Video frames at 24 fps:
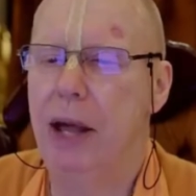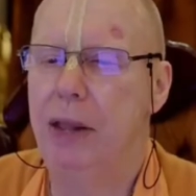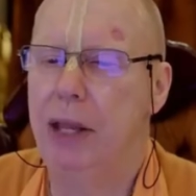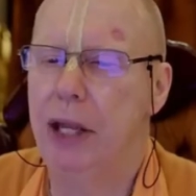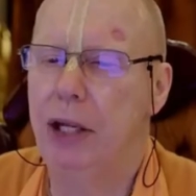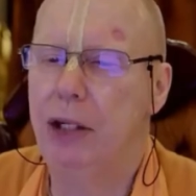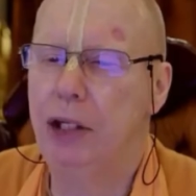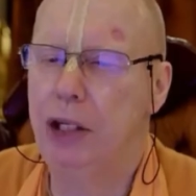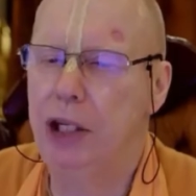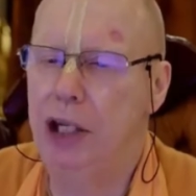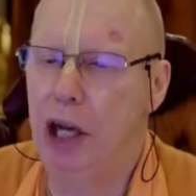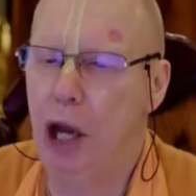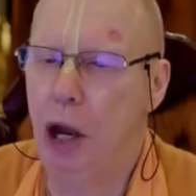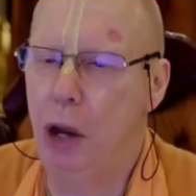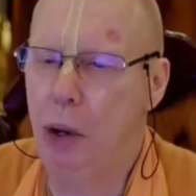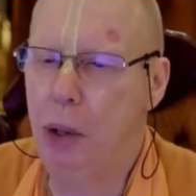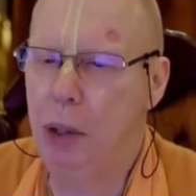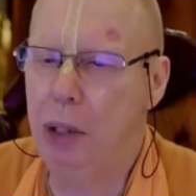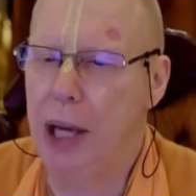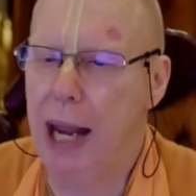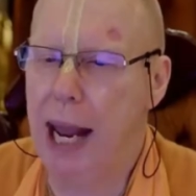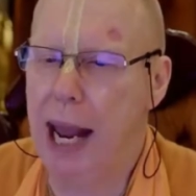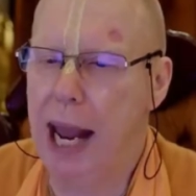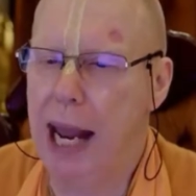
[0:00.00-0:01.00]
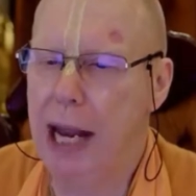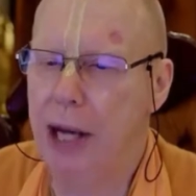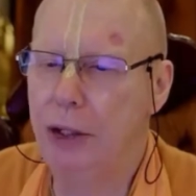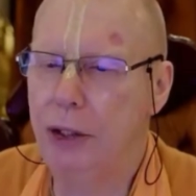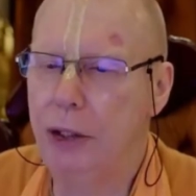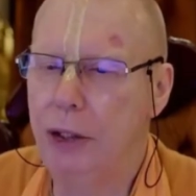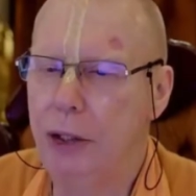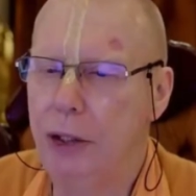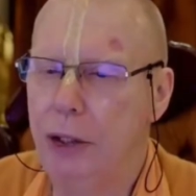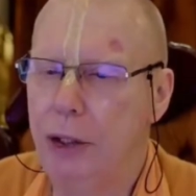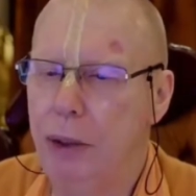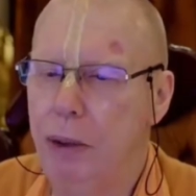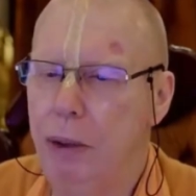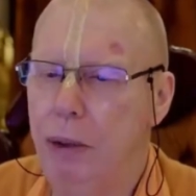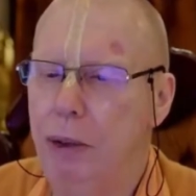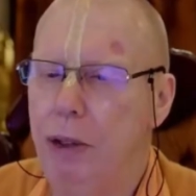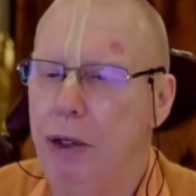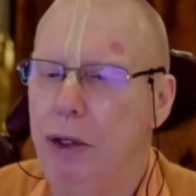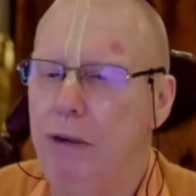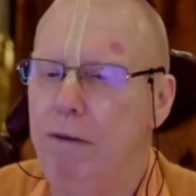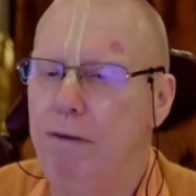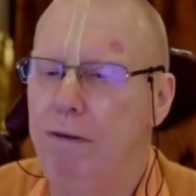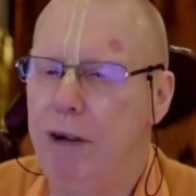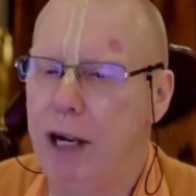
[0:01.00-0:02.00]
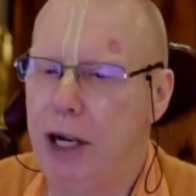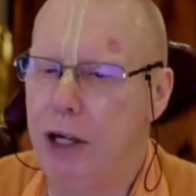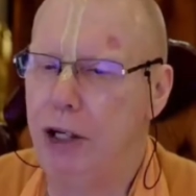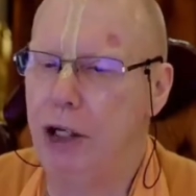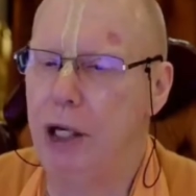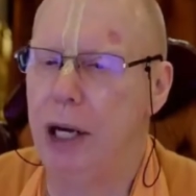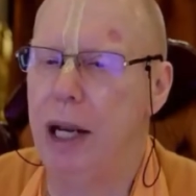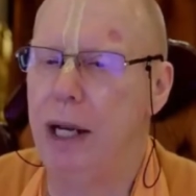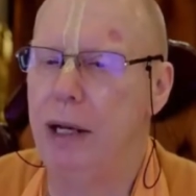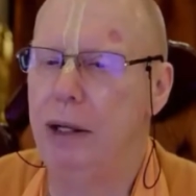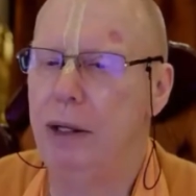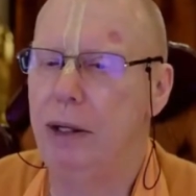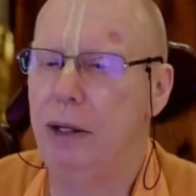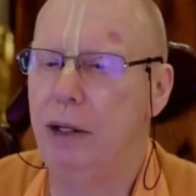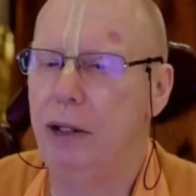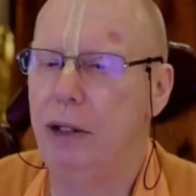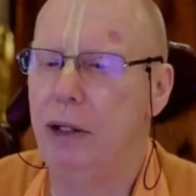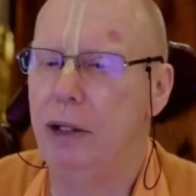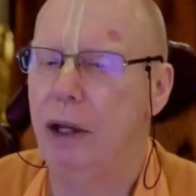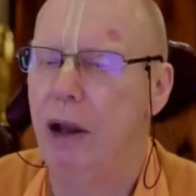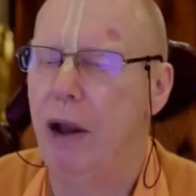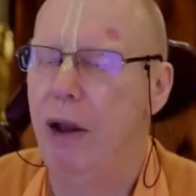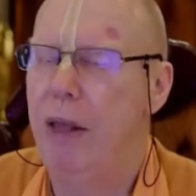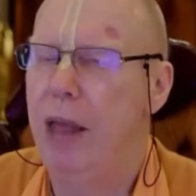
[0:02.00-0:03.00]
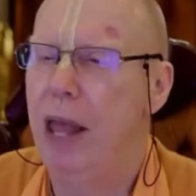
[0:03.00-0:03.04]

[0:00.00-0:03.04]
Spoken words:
this yoga has two divisions